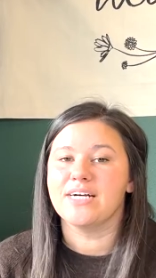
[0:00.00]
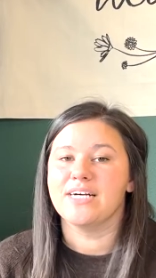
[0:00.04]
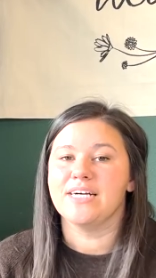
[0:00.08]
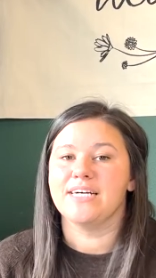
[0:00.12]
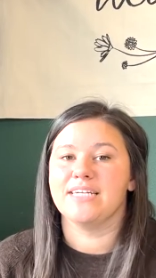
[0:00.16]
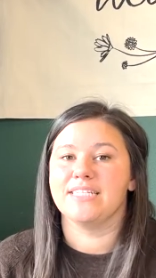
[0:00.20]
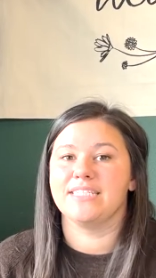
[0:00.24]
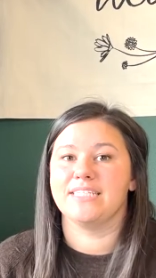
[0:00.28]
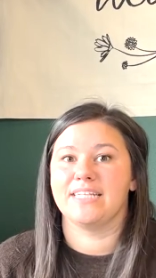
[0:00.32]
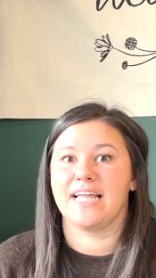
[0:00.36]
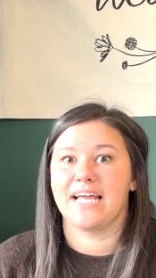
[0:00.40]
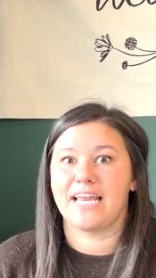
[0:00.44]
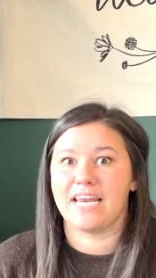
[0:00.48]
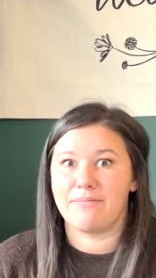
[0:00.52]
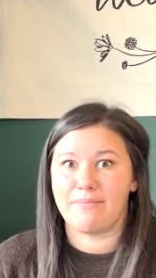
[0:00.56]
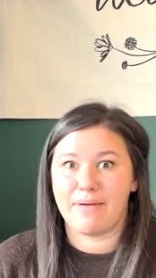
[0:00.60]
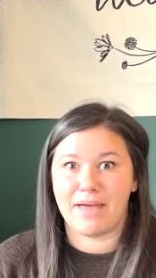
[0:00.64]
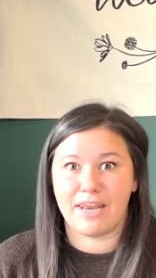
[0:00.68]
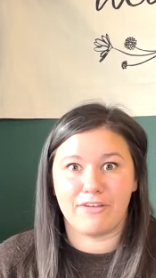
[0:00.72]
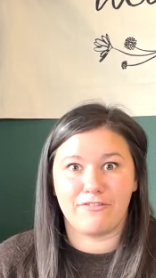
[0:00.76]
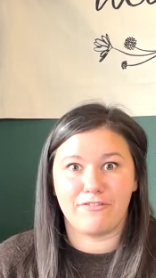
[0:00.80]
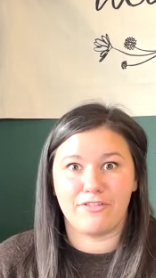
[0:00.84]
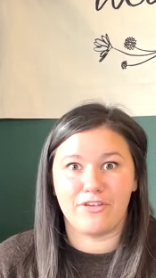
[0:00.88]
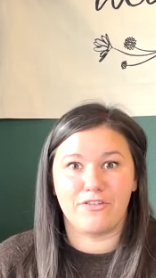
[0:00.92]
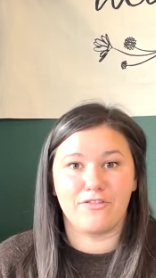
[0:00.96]
Delaney made
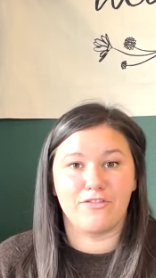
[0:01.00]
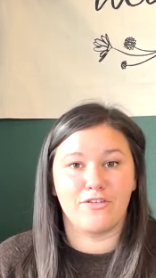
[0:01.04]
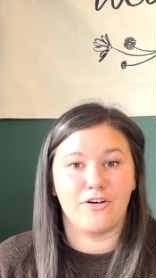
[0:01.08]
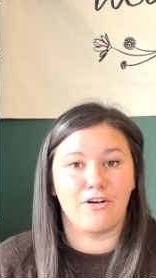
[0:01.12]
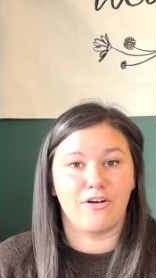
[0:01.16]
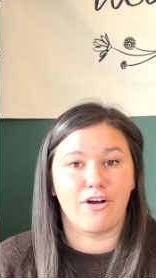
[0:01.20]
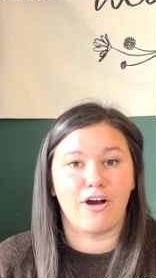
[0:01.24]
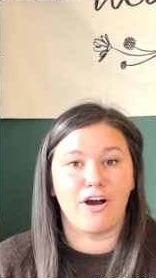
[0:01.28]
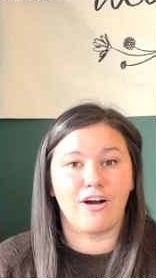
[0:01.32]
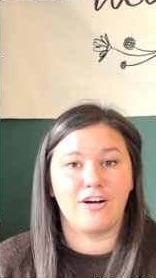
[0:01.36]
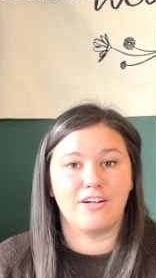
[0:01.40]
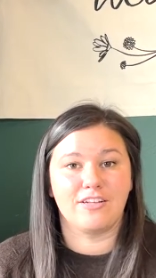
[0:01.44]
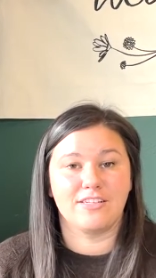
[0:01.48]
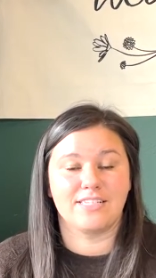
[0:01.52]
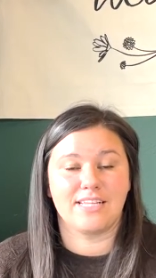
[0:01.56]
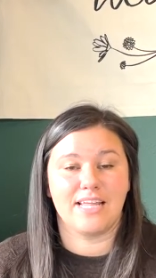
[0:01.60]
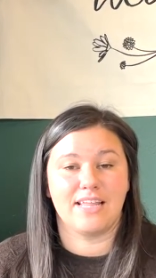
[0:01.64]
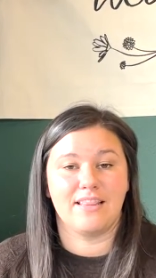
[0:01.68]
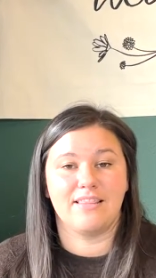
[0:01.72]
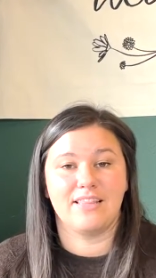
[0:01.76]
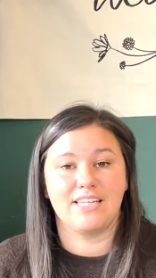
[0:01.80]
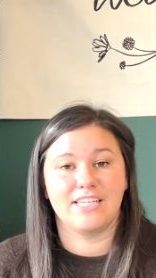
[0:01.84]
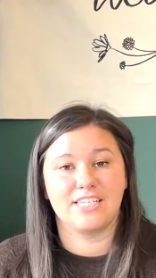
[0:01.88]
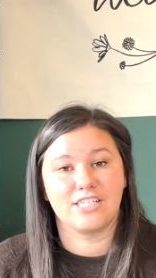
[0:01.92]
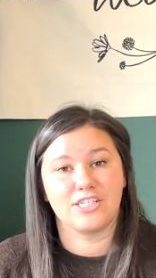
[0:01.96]
a few phone calls,
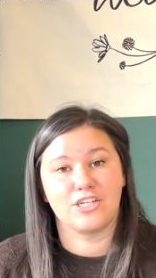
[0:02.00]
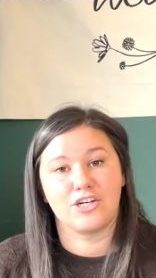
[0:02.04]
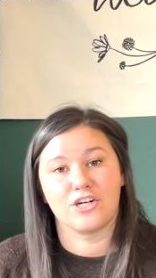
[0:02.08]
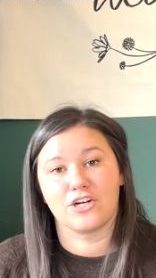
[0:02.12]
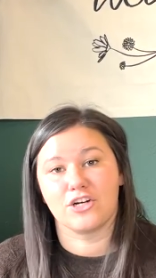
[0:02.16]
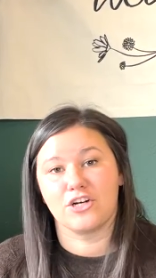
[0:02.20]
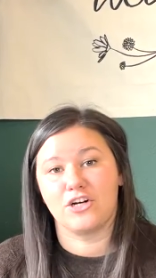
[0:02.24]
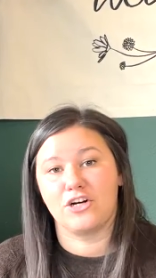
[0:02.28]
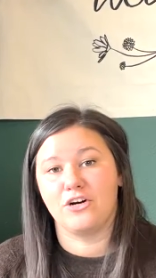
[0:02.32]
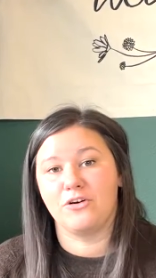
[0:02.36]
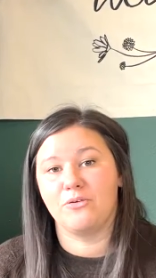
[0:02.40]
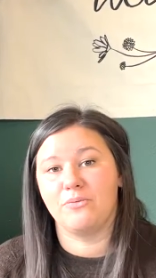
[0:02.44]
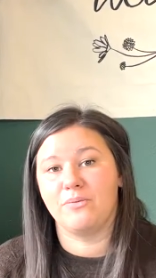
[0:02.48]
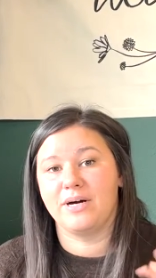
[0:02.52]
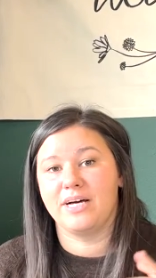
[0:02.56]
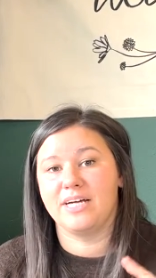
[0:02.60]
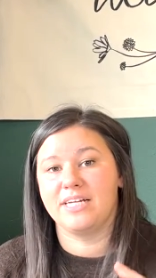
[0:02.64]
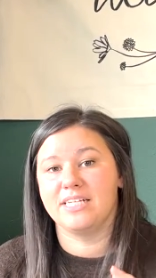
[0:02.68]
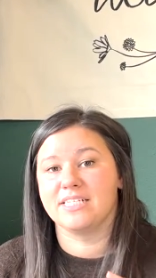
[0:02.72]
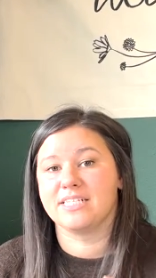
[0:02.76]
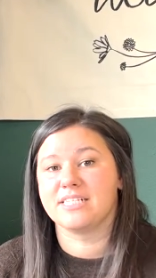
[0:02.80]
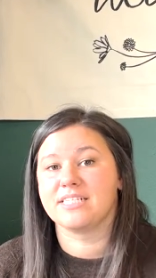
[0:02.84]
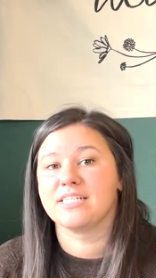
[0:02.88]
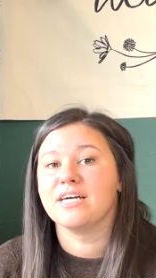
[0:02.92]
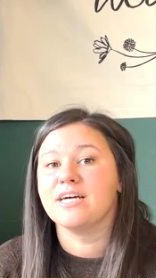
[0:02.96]
and this girl
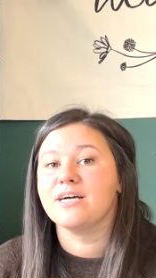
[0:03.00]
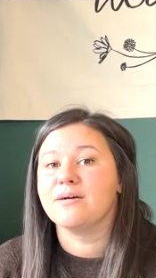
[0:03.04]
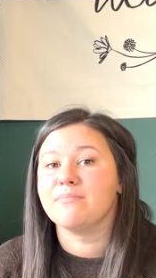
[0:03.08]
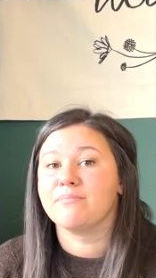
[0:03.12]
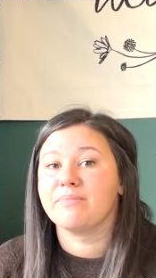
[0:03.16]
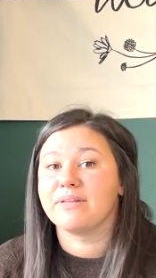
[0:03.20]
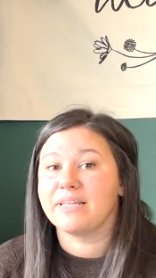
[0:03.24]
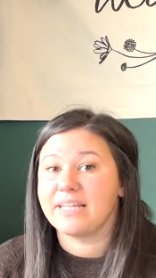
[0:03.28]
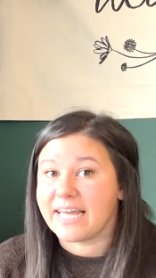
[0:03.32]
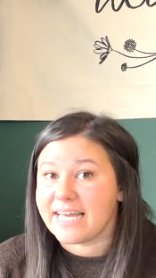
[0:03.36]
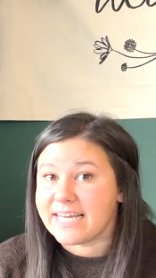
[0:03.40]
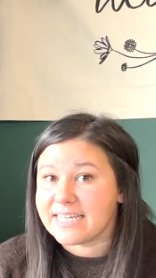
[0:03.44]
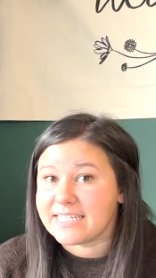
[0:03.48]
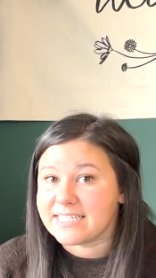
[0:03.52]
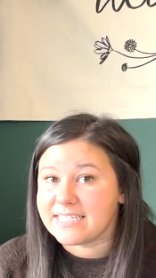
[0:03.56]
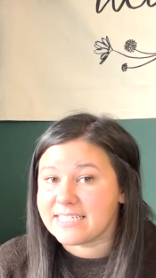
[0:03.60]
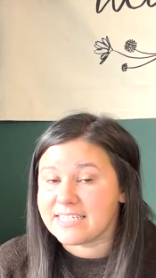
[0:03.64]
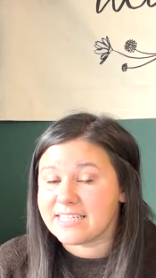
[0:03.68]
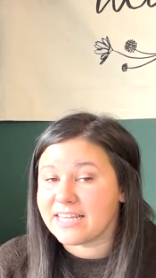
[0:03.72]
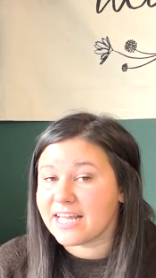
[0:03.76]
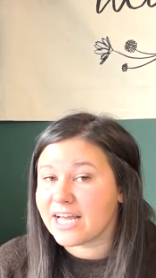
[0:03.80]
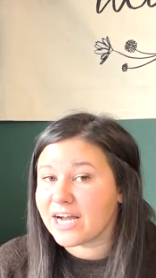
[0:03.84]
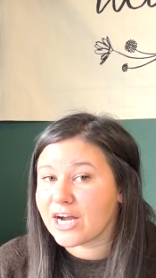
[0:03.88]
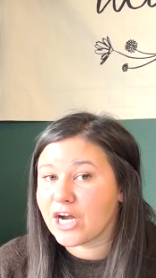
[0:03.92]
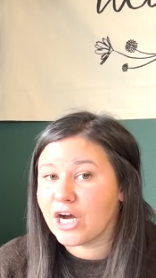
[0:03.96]
was placed in
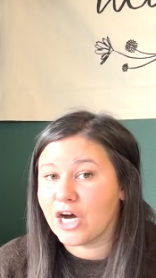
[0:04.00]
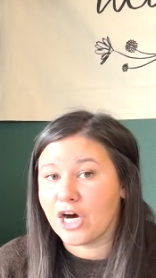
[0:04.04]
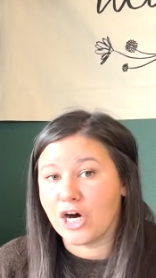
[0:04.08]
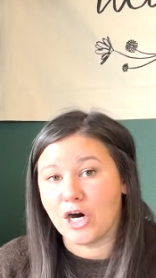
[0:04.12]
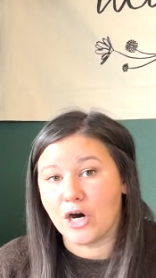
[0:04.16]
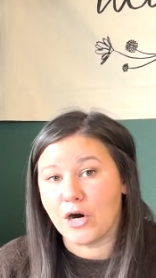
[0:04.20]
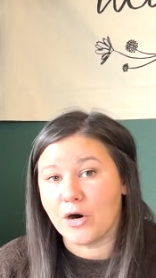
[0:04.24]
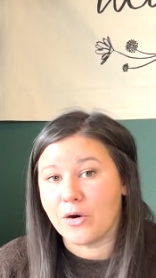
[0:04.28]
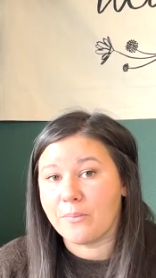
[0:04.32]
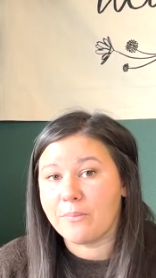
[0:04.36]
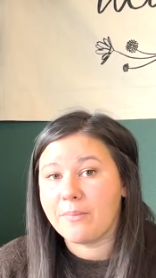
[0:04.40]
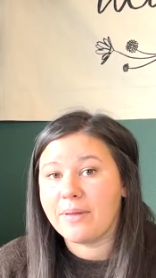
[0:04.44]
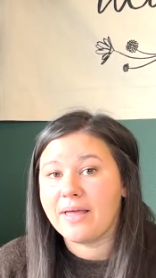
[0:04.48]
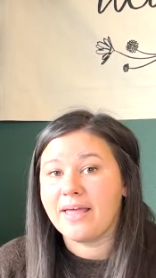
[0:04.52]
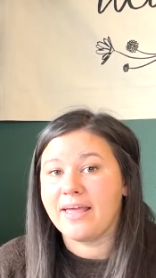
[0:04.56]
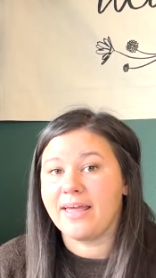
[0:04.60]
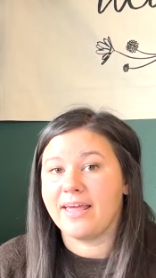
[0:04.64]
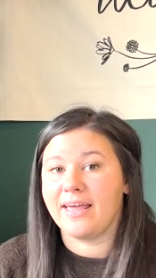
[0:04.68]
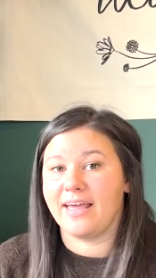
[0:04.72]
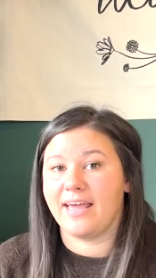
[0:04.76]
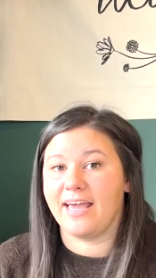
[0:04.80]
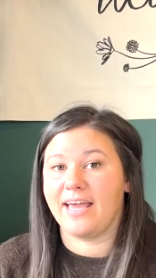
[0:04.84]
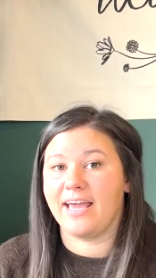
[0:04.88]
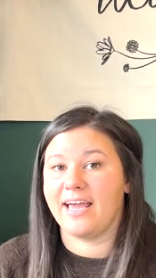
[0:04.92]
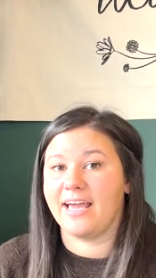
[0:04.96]
their home,
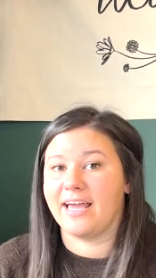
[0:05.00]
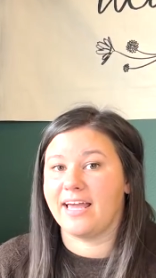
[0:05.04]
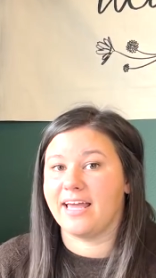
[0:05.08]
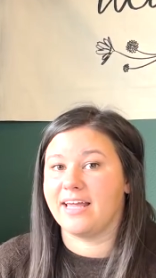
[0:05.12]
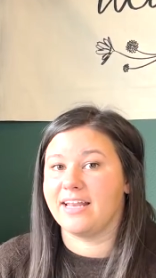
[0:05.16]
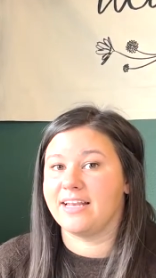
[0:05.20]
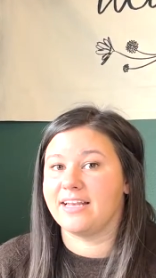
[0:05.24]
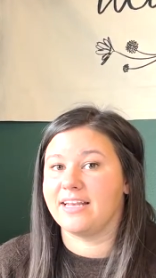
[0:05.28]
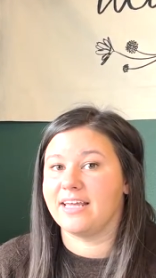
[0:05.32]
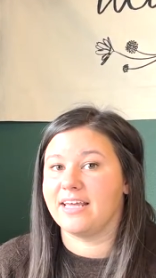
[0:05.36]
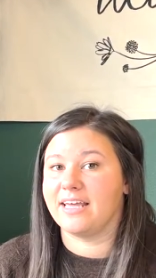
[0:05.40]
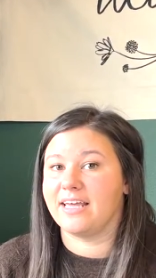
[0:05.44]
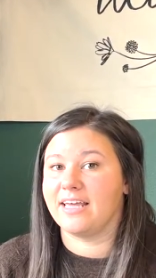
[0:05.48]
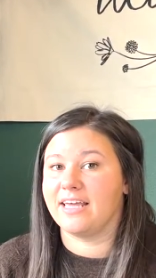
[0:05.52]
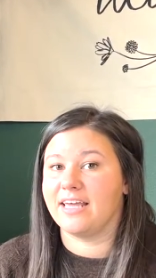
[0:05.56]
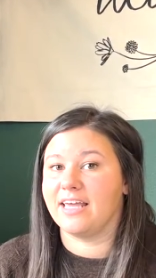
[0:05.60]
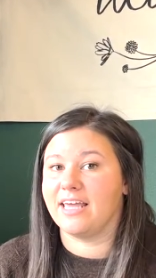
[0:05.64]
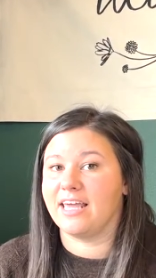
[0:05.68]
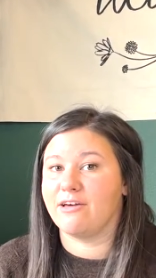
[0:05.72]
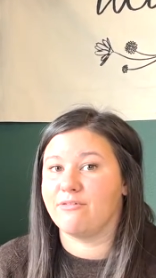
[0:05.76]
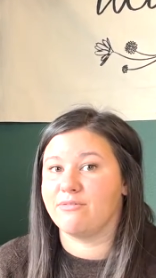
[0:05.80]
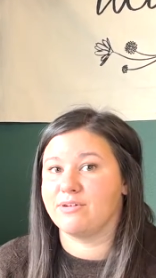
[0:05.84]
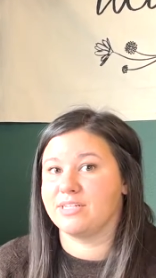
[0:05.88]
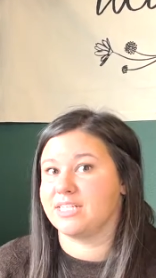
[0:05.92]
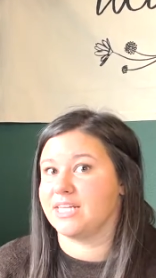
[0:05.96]
and
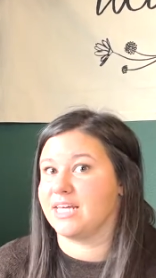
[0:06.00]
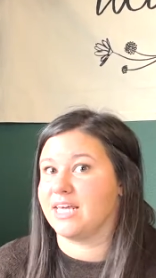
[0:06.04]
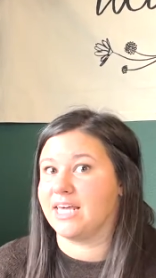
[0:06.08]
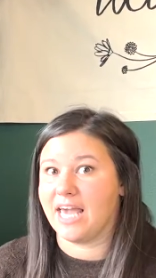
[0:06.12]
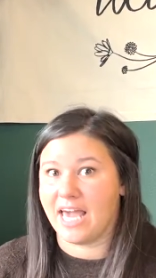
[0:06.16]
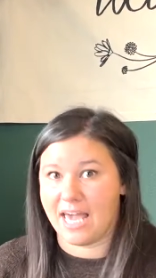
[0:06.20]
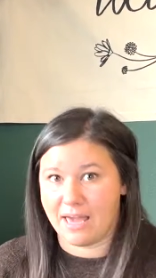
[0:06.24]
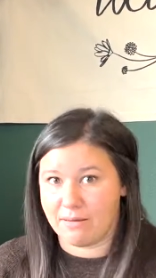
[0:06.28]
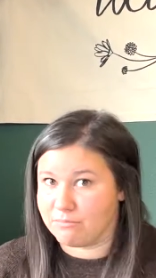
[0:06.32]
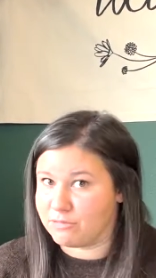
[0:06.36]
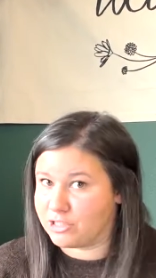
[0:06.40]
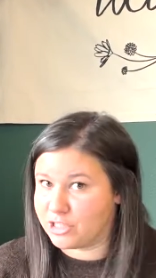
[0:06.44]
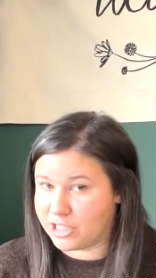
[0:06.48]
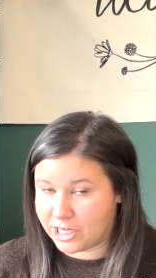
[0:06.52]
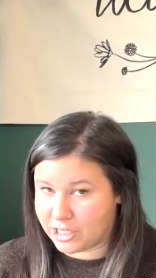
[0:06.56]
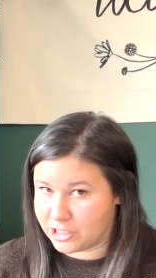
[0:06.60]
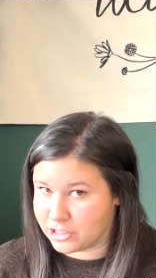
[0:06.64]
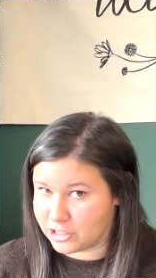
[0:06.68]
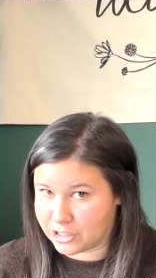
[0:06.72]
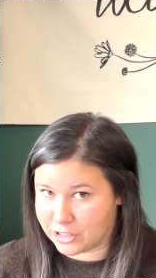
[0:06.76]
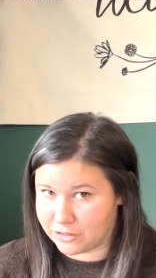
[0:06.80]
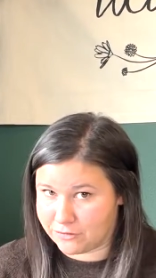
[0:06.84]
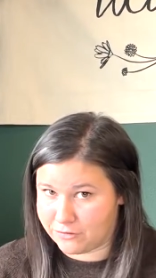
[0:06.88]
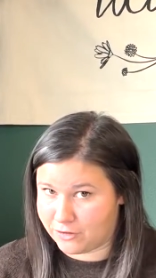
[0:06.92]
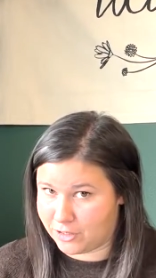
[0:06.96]
it was a game
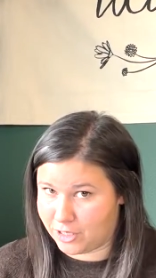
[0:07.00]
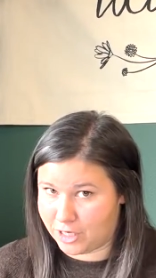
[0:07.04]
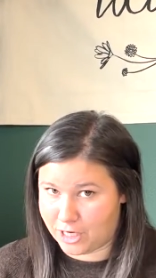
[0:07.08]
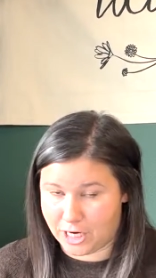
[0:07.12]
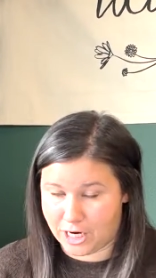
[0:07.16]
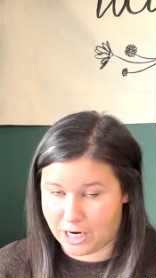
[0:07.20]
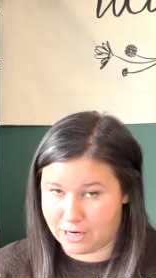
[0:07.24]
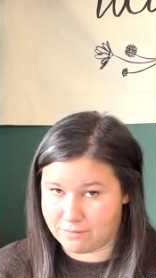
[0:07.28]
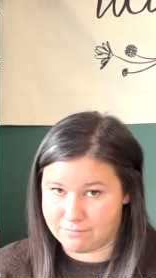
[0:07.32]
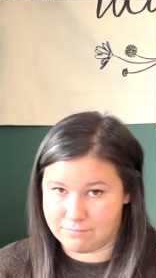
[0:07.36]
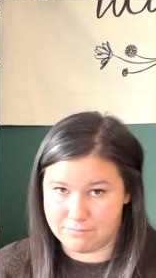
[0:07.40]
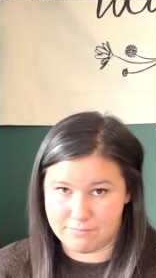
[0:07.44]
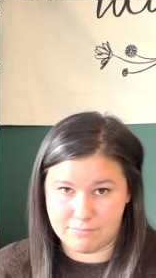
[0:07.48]
changer for her.